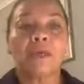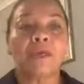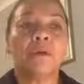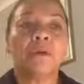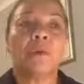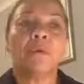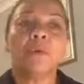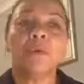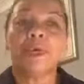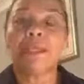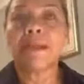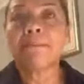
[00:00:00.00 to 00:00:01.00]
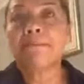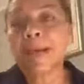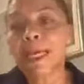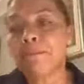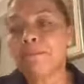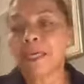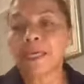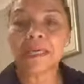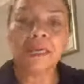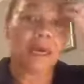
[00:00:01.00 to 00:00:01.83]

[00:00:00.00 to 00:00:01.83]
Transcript: you know, I work, then maybe